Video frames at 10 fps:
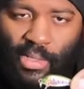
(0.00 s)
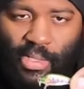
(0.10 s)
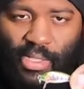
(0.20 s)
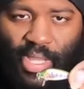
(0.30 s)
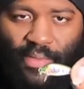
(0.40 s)

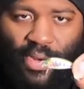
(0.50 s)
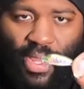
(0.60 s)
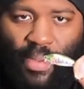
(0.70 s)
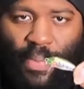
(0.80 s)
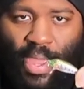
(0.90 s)

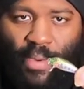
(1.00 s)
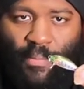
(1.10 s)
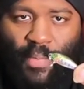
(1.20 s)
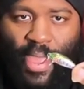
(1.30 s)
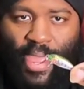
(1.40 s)
7-8
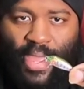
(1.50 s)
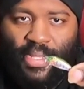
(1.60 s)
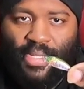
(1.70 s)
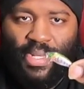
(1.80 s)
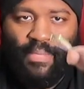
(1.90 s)
pound
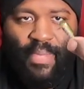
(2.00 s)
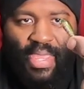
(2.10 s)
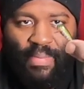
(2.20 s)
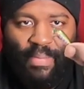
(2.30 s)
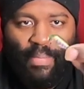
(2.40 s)
bass, and it
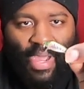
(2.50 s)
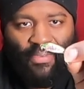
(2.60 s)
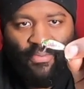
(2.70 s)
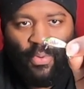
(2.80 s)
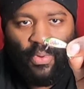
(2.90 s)
made me buy
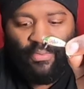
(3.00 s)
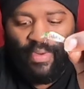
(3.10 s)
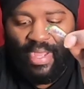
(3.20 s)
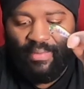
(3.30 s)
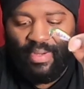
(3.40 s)
4 or
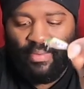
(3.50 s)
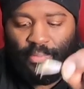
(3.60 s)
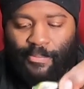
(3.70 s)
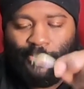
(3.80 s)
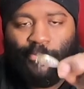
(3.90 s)
5 of
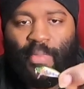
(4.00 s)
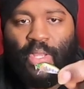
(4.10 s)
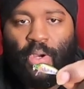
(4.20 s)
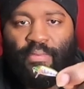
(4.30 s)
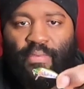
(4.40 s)
them
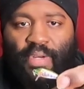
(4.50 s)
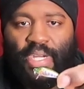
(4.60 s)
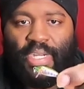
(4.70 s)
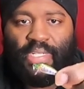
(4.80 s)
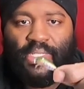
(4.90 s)
off of
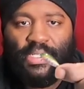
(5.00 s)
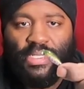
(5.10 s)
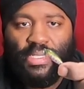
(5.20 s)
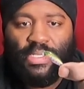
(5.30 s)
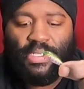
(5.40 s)

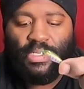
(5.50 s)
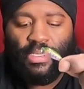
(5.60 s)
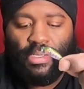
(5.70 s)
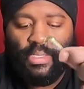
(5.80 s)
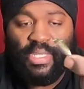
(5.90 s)

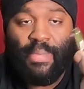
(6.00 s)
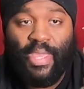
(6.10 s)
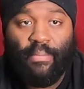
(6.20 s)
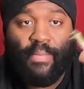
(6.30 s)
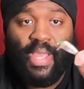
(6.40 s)

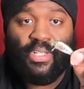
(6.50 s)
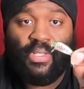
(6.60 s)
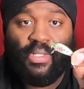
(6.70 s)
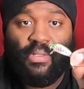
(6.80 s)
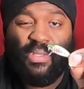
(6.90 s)
eBay,
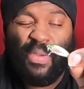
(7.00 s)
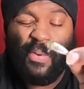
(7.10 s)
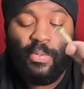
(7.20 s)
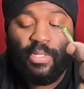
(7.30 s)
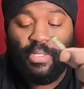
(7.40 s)
actually. They were
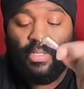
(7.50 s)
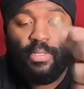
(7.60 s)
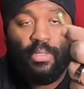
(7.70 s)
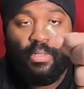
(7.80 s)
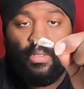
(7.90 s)
almost
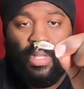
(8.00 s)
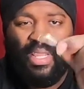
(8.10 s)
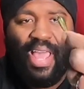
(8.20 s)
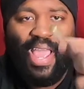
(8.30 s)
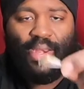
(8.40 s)
a
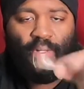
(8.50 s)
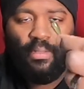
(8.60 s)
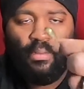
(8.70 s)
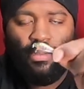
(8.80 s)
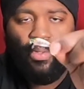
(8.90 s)
lot.
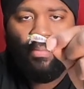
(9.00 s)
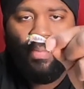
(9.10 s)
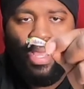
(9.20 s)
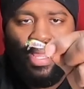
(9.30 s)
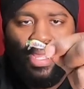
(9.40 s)
You can
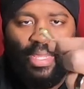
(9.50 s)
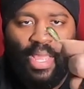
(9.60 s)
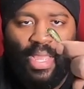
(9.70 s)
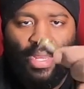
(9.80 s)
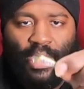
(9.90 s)
buy like a
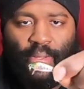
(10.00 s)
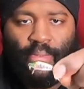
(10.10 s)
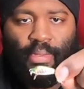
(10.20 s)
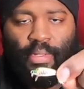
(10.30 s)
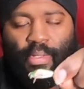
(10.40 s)
lot, and
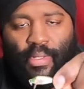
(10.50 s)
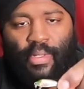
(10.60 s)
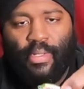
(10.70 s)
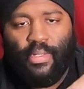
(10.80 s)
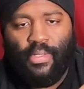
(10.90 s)

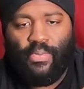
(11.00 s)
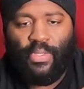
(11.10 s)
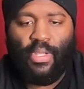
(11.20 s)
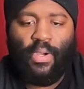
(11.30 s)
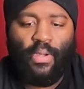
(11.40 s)
it's what
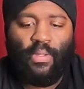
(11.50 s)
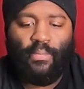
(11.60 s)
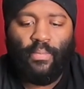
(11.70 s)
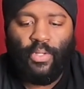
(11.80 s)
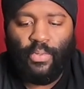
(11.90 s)
they call
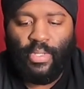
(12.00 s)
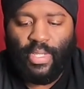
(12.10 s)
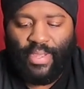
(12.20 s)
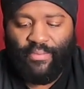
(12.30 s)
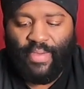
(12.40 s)
them when you get
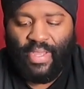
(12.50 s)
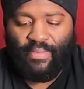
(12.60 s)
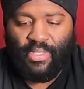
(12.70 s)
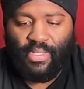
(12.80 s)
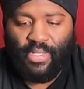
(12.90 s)
like 5
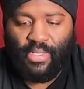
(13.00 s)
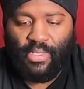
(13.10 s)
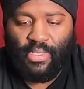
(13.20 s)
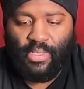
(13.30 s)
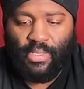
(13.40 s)
to
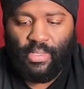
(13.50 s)
6.